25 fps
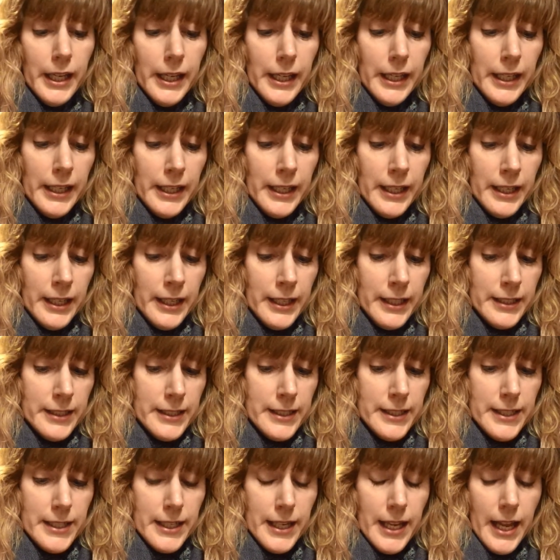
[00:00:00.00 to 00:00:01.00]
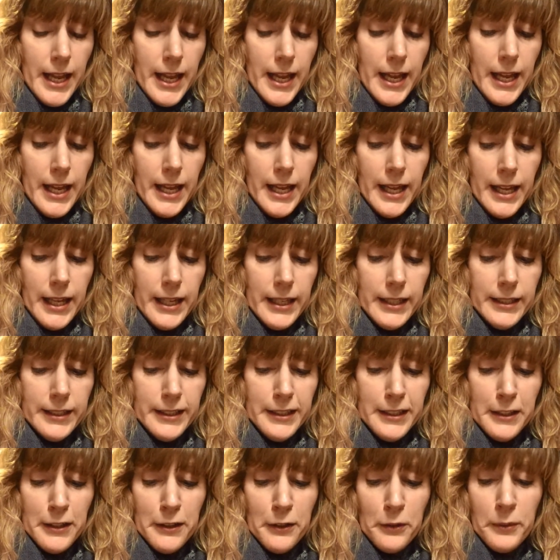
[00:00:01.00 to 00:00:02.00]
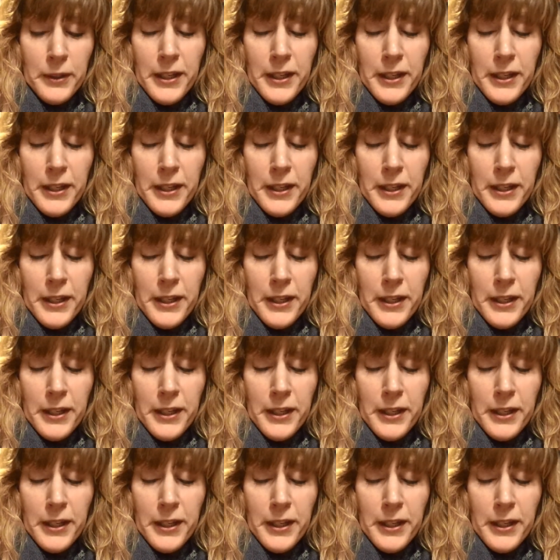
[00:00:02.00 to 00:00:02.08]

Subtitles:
And, you know,